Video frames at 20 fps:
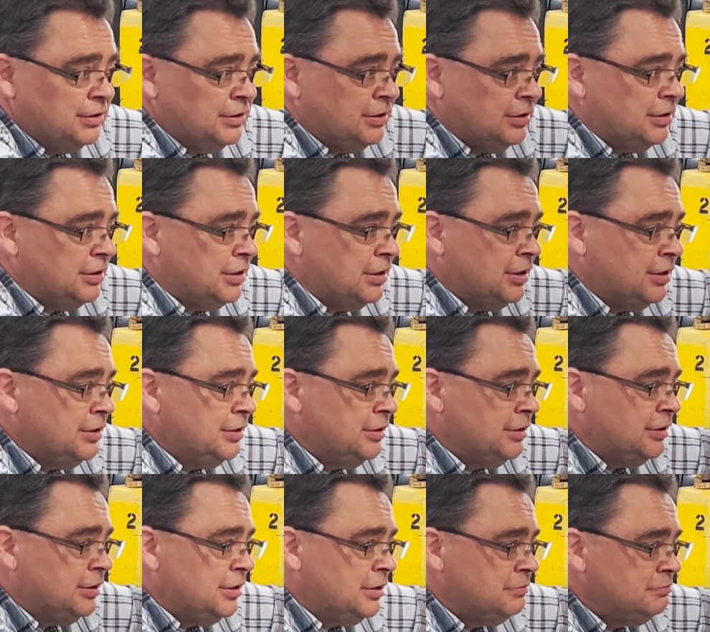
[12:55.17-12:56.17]
And
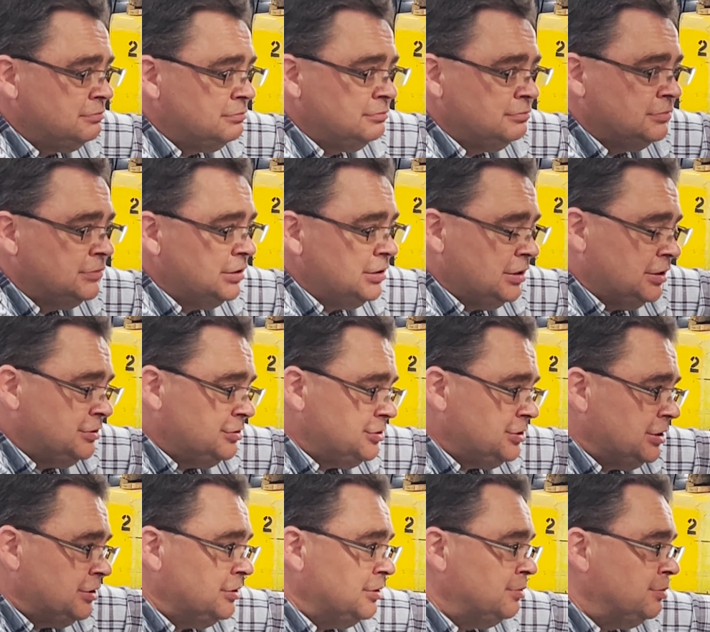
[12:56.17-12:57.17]
as I
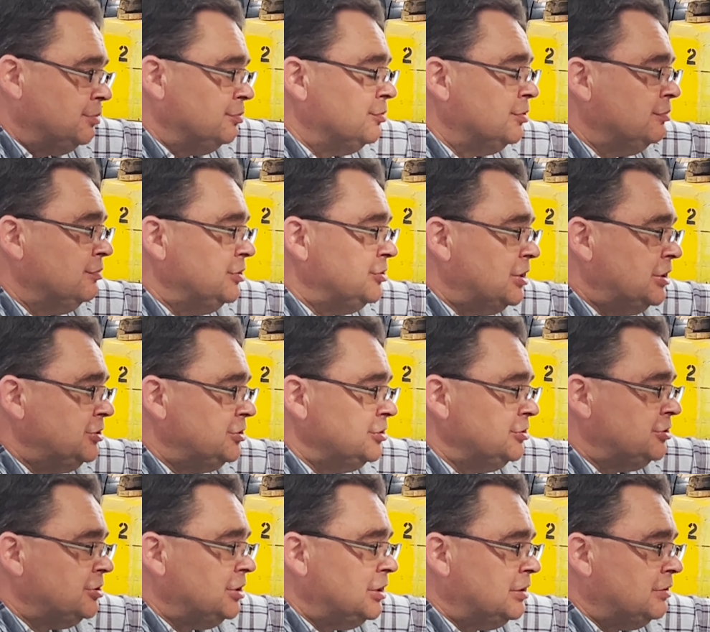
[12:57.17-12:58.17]
said, you know, these engines
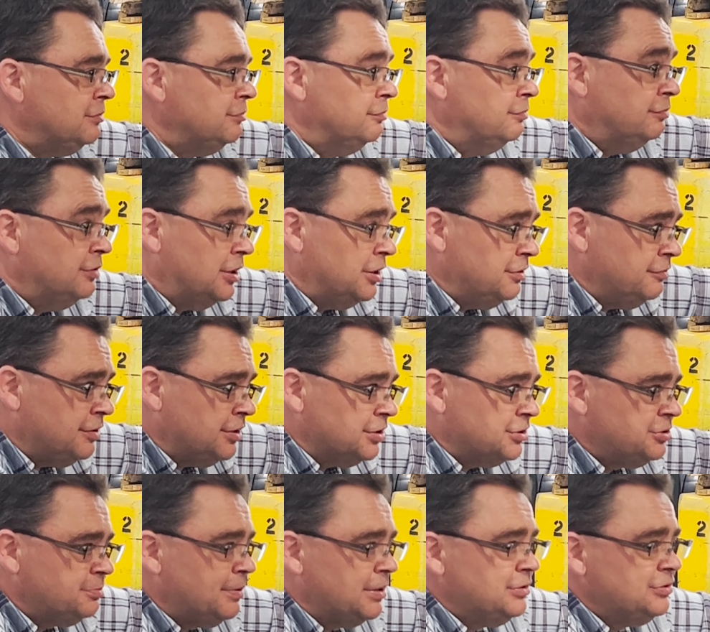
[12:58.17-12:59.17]
are now very
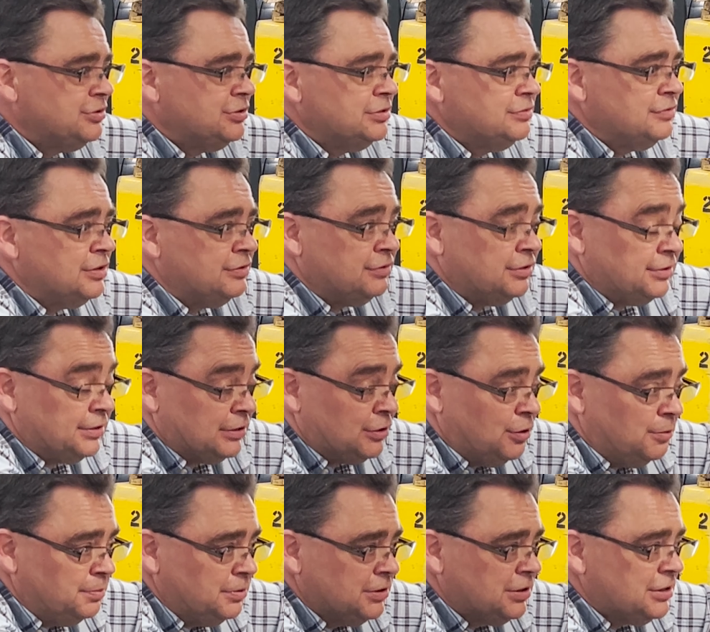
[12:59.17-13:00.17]
expensive. They're very
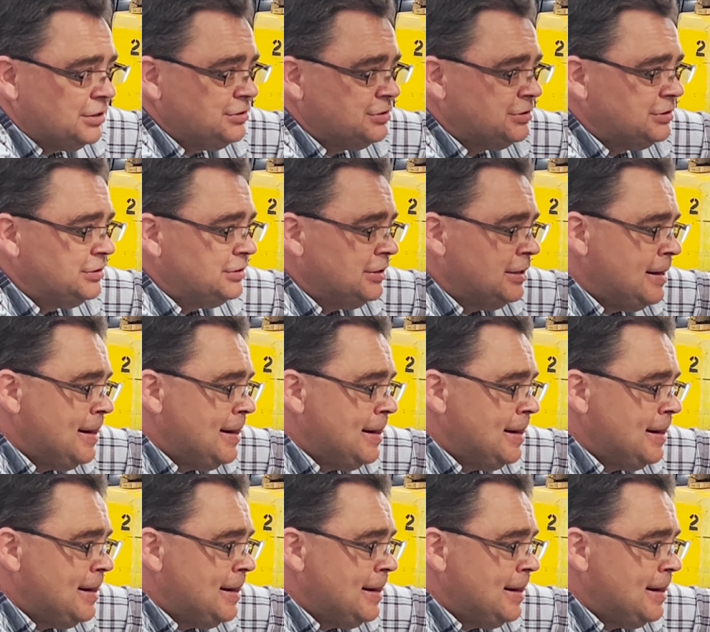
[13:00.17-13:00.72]
complicated.